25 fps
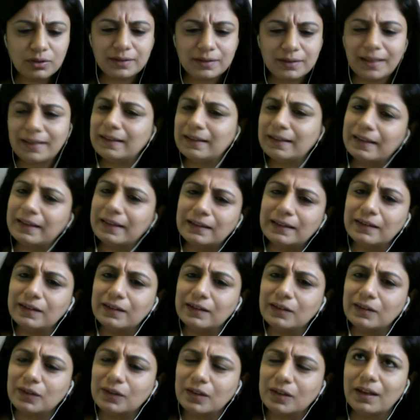that leads
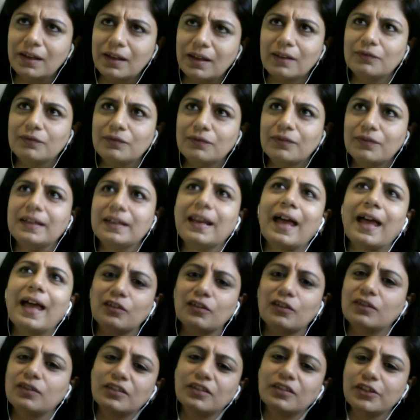to the death of a
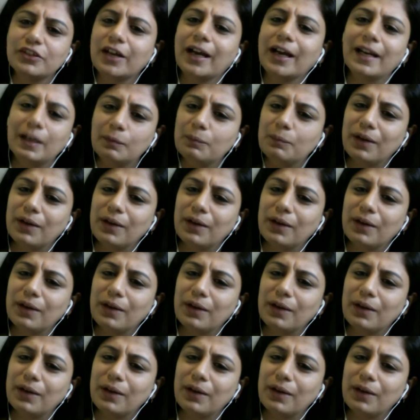National Child